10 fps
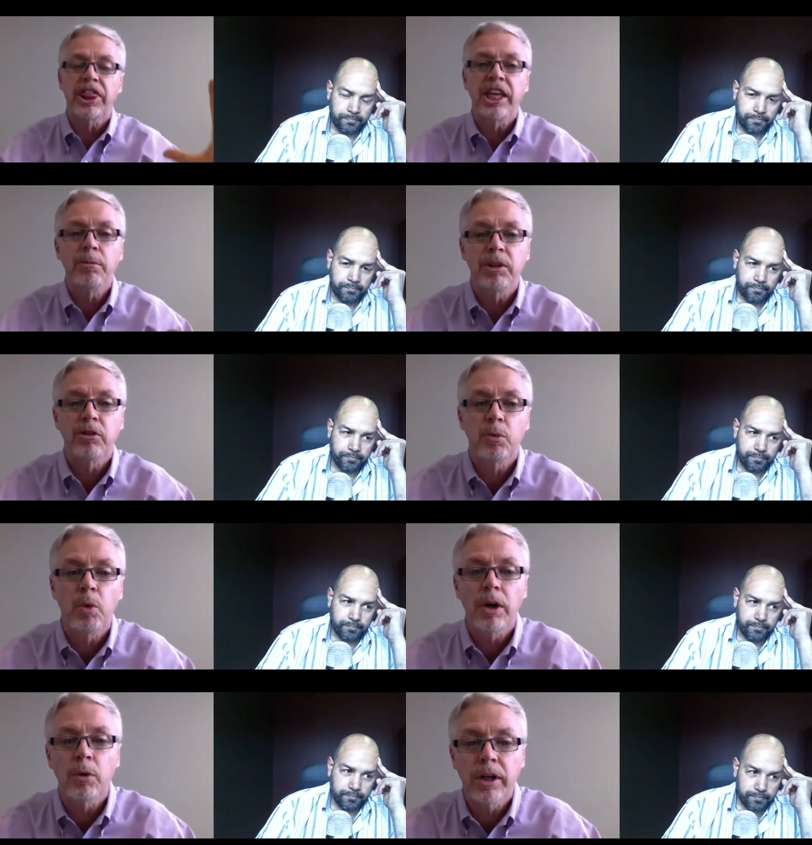Speaker 1: theme into
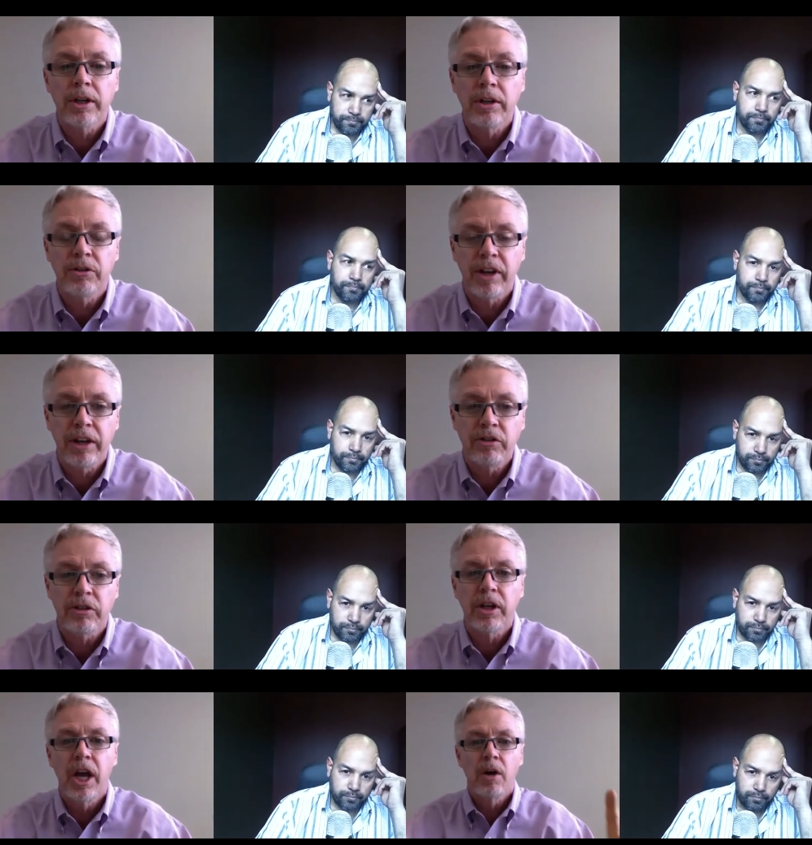one
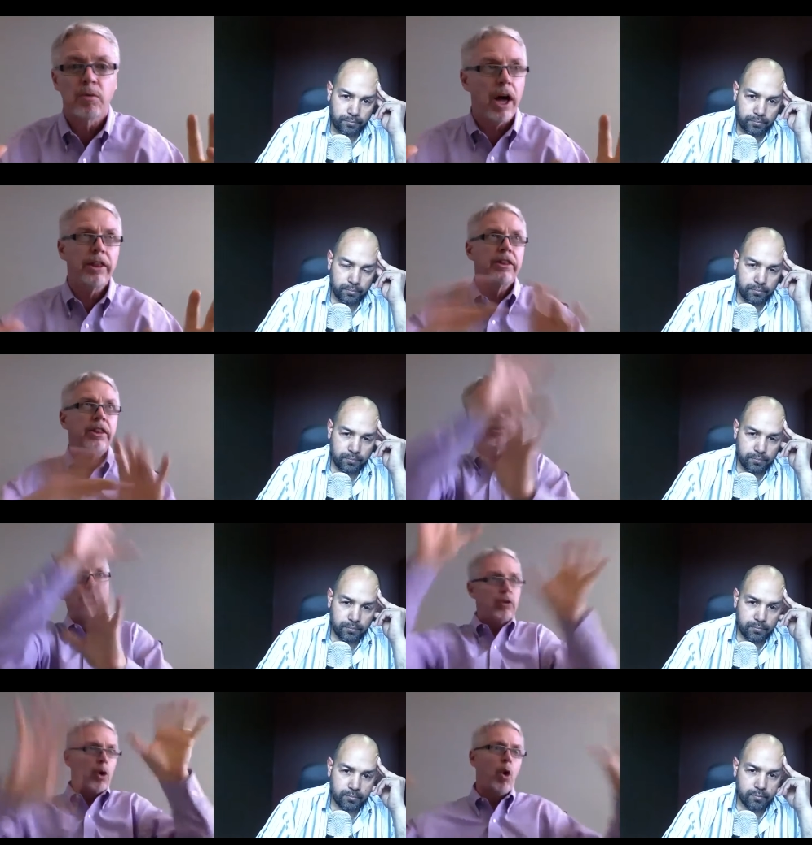organization rather than
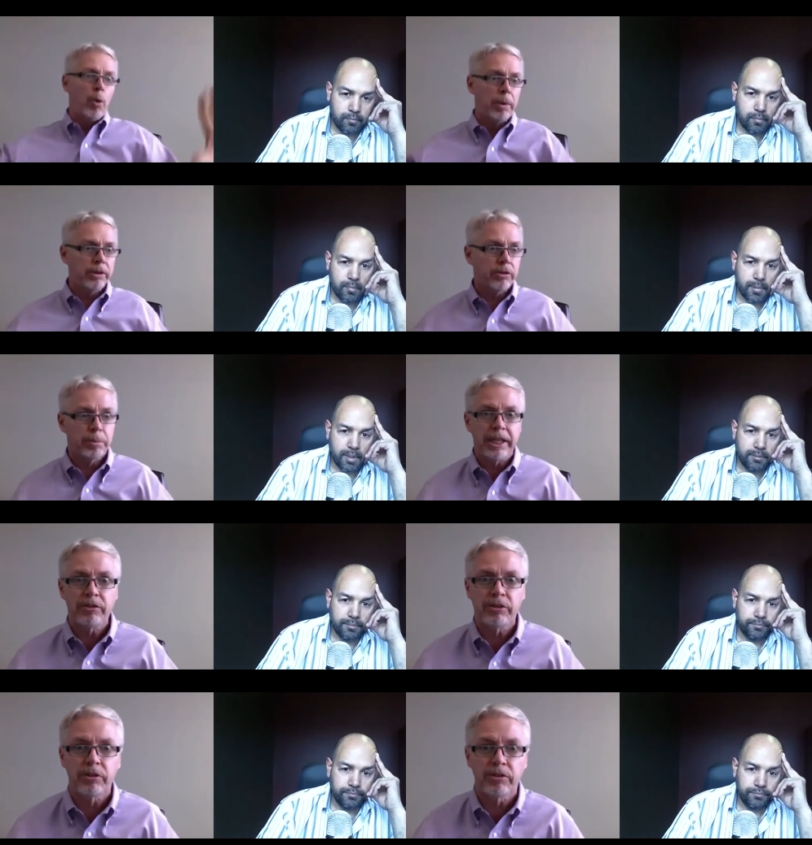just a whole bunch of
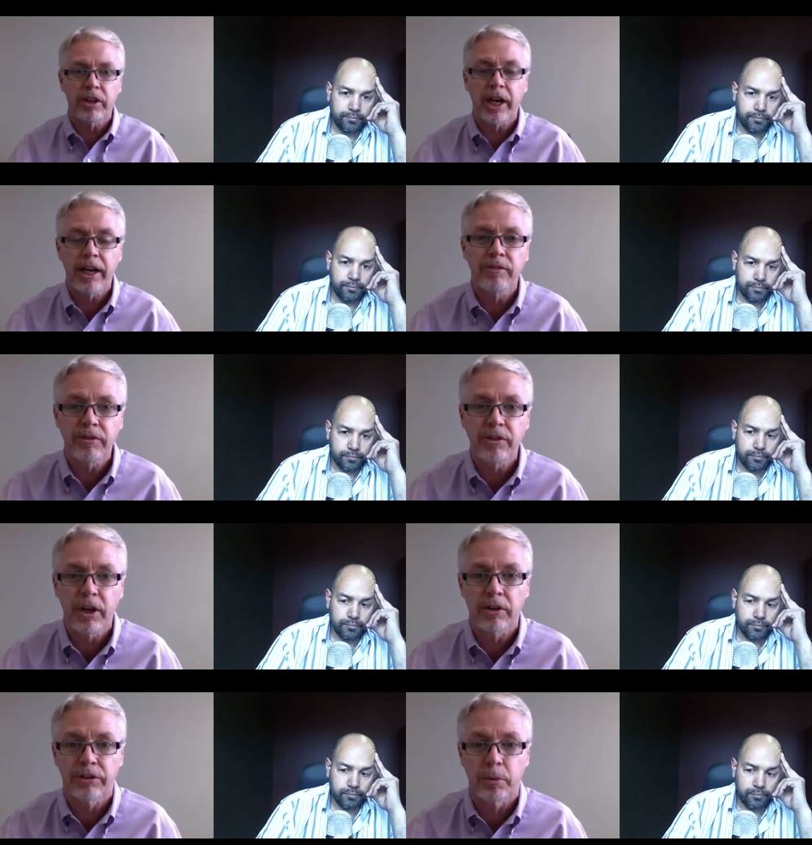pieces that I have
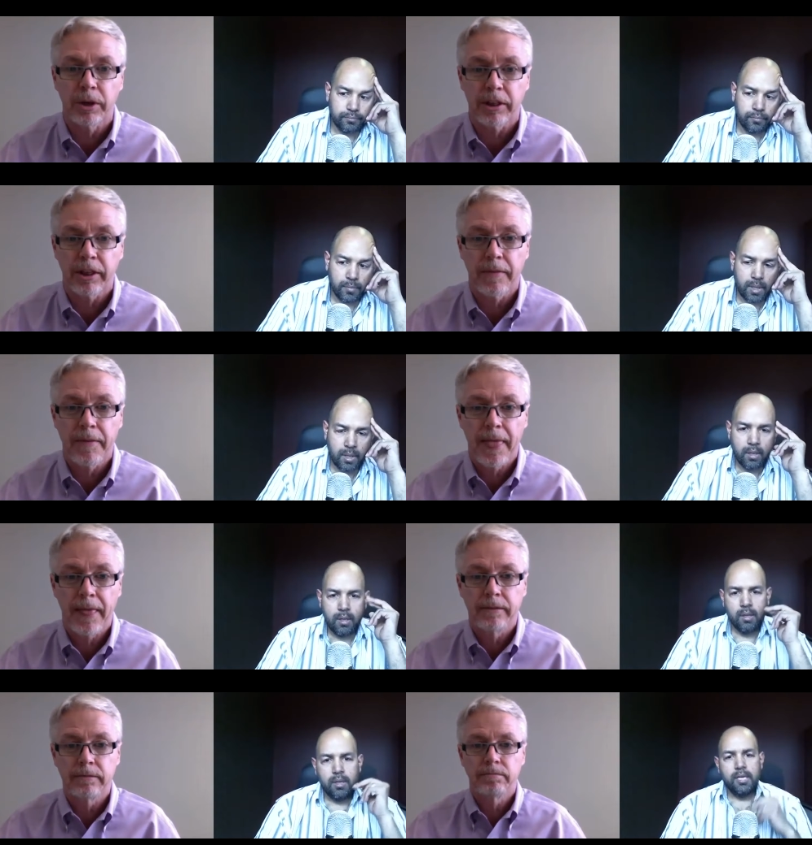difficulty with.
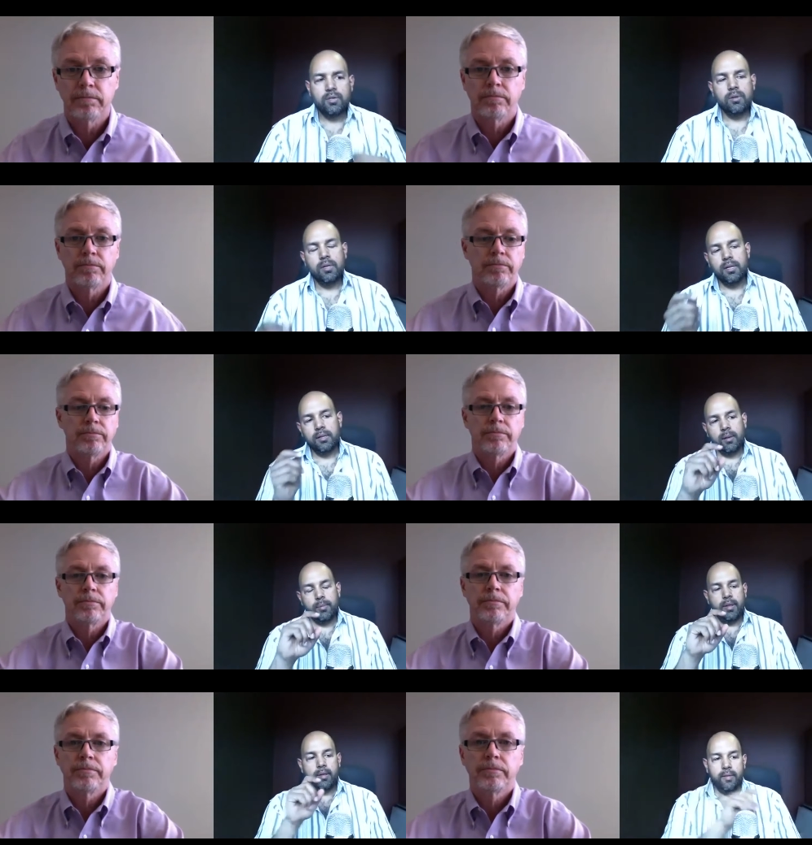
Speaker 2: Yeah, so, I
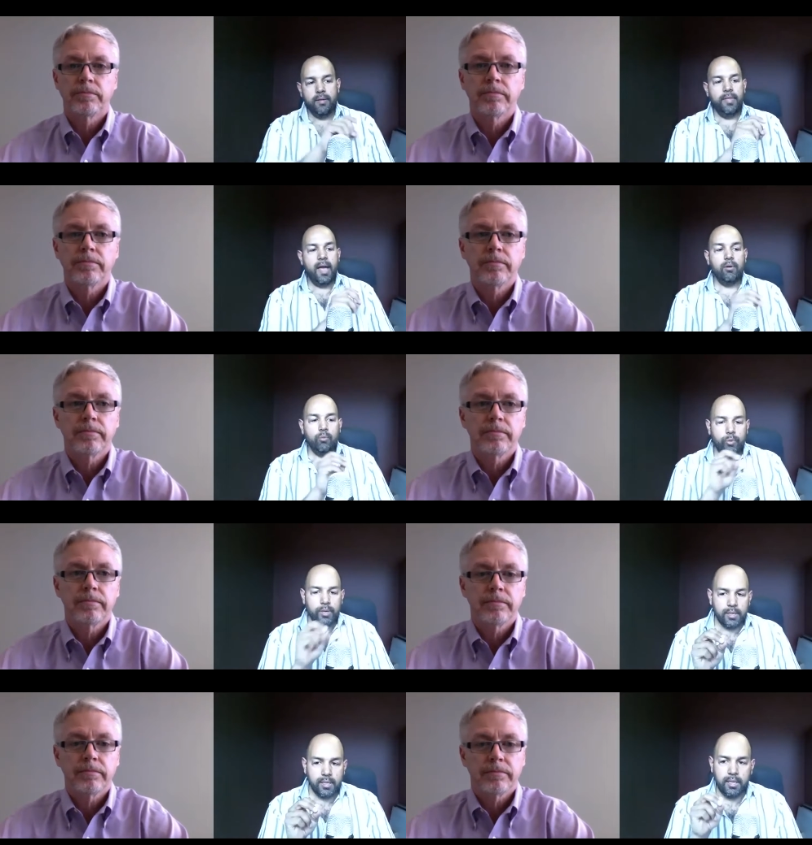mean, that
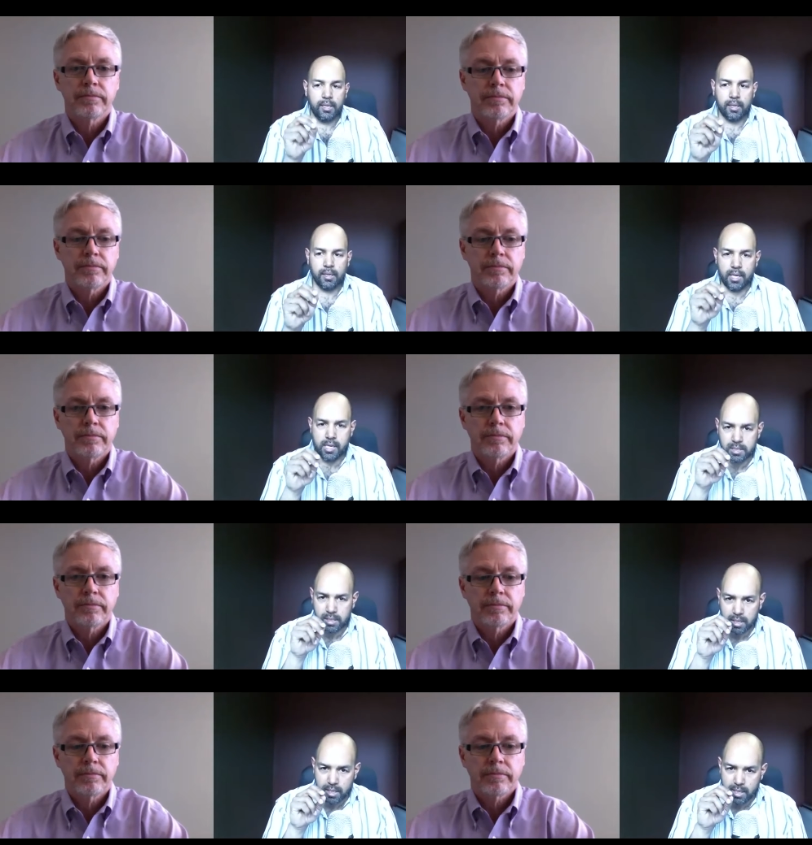really is
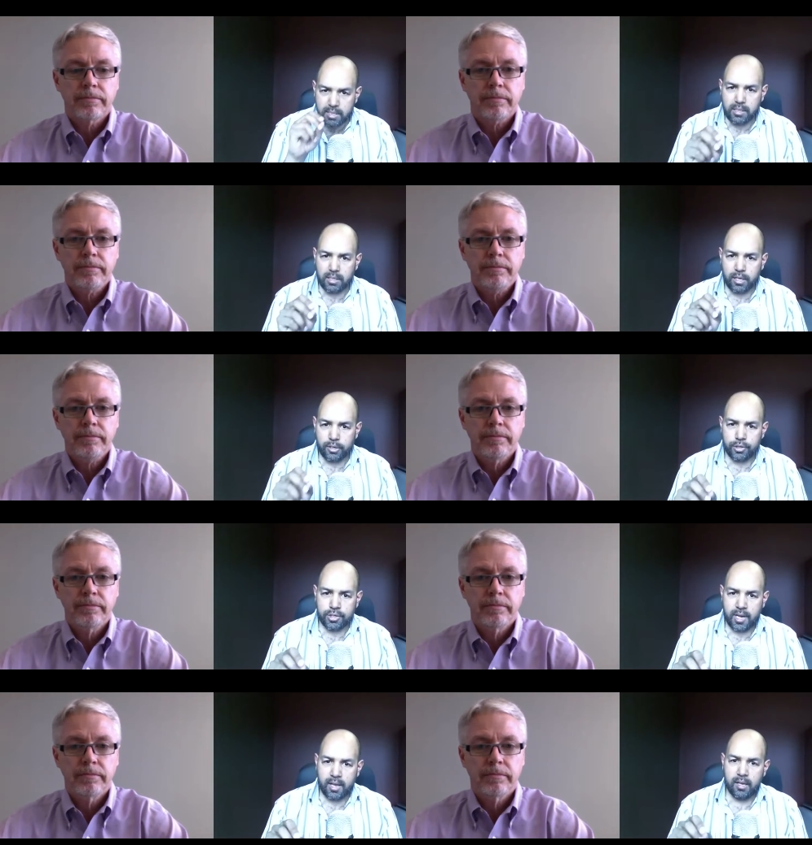easy to
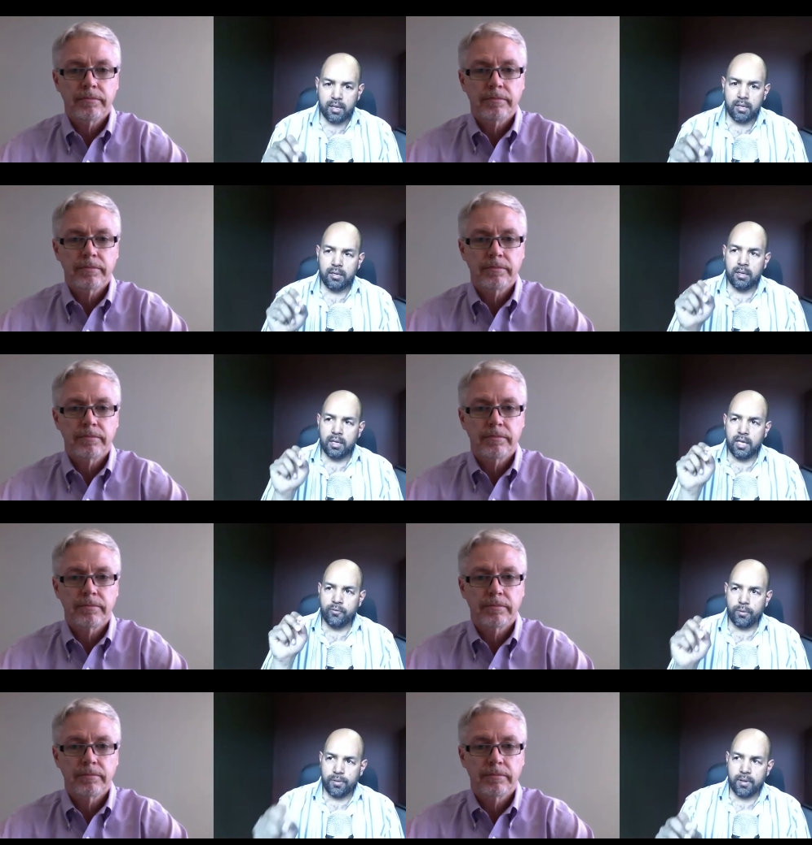understand if
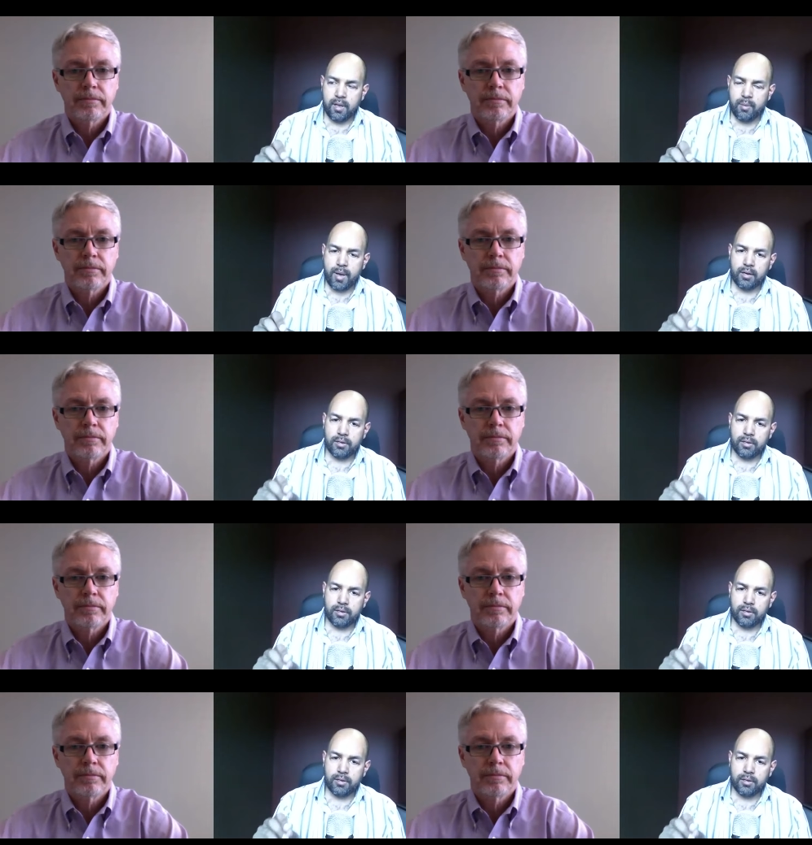we're thinking about a